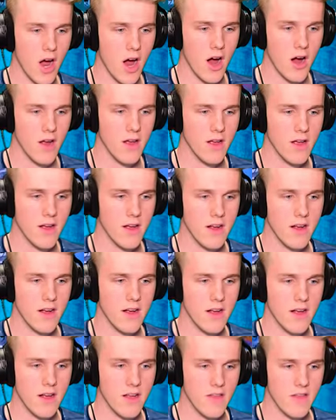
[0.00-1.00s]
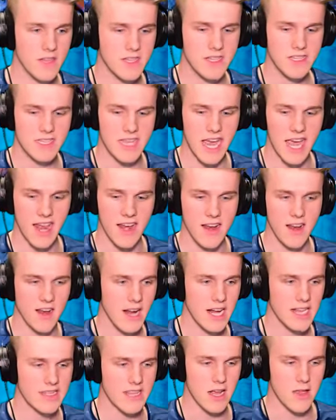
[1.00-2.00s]
go. This is it.
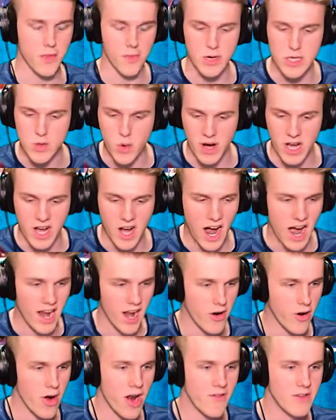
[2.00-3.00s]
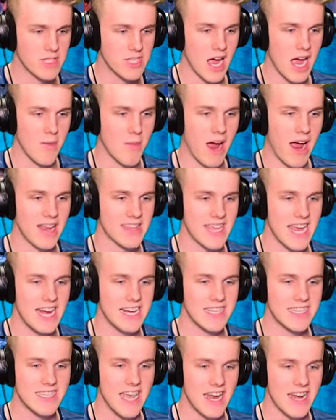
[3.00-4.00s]
It's like 329. I don't have a timer out. It's
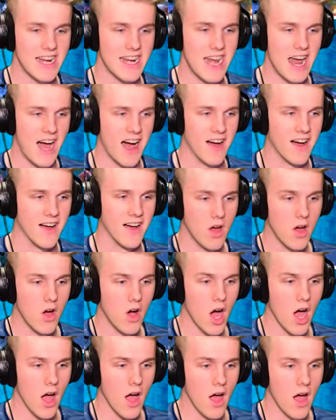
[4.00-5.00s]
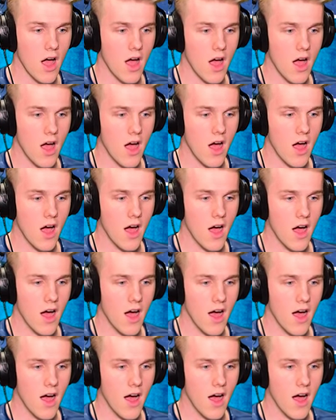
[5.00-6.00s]
any second now. Huh! Oh my god, listen.
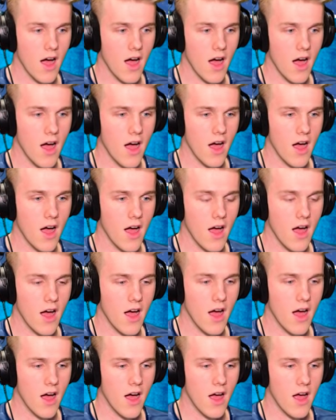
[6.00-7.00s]
Let's just listen. Listen.